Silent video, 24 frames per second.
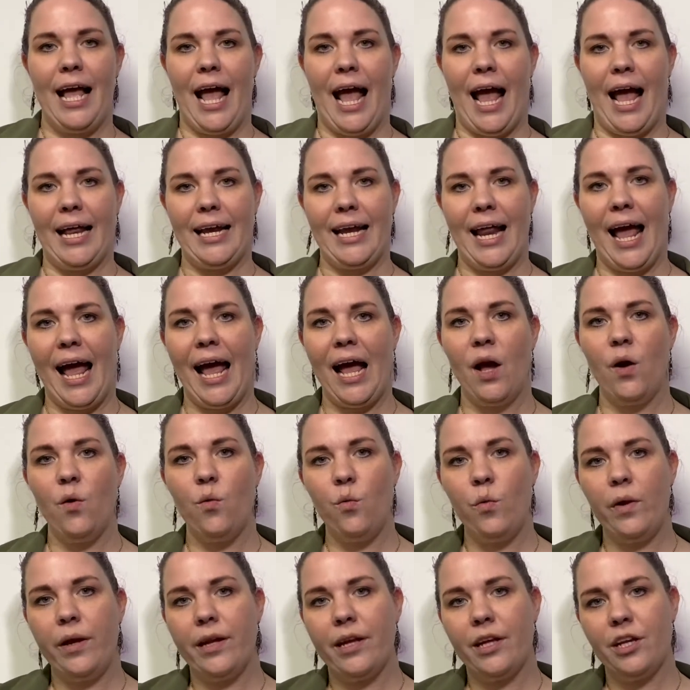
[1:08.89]
and how
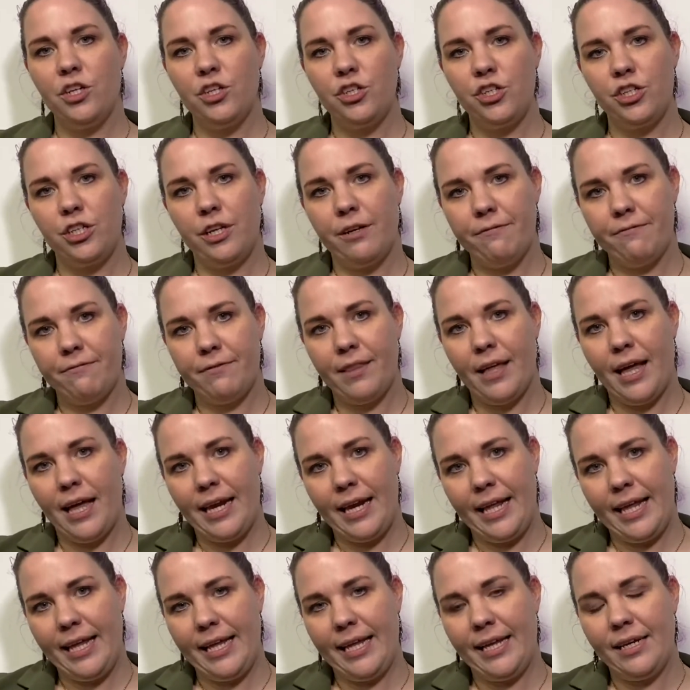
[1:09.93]
we can shift that
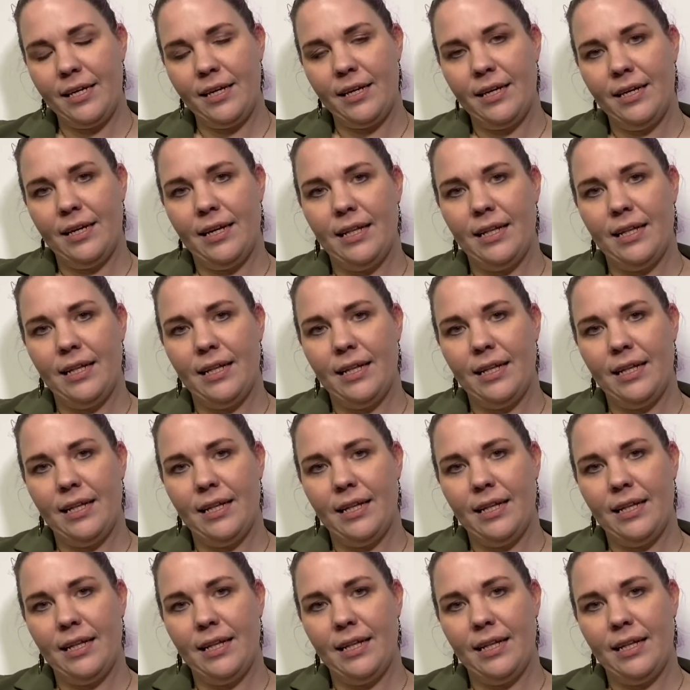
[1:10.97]
in